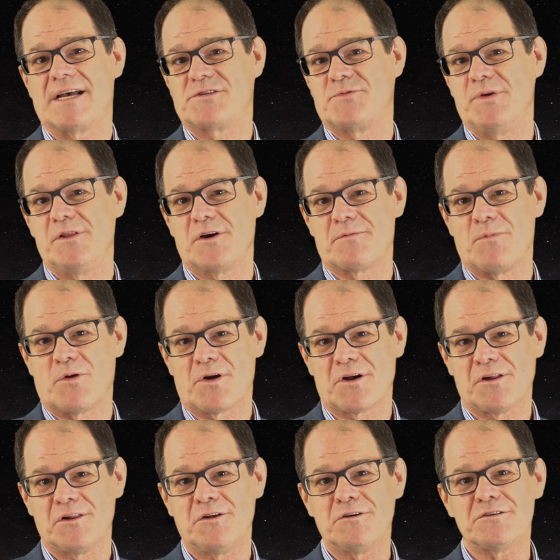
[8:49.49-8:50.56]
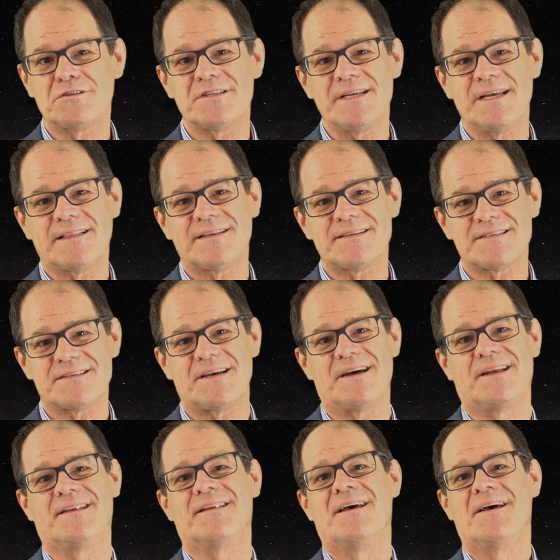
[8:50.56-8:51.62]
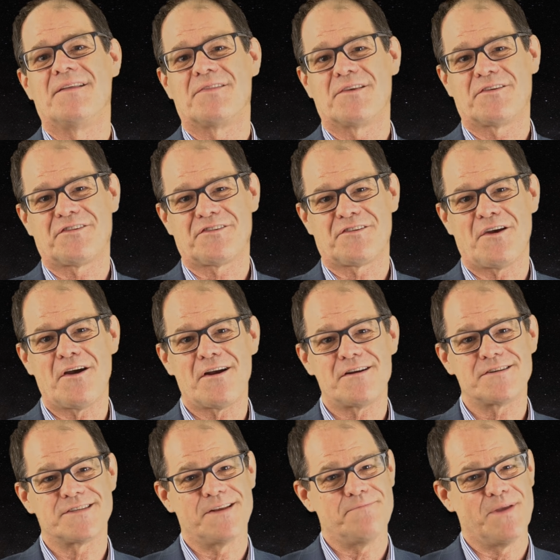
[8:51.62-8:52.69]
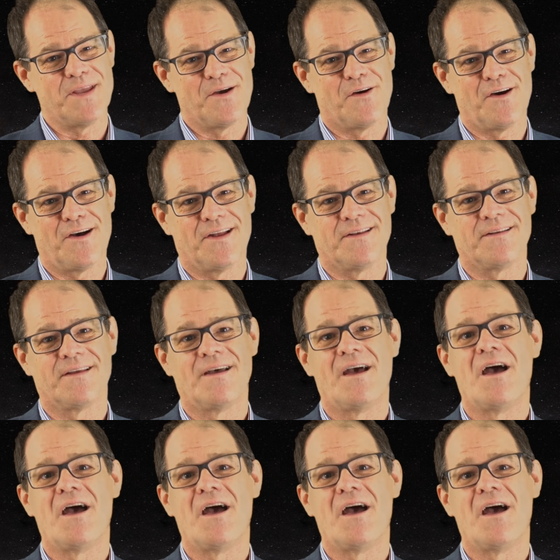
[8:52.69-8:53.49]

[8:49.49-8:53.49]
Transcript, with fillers: as we look more closely at the sun, the stars, and beyond.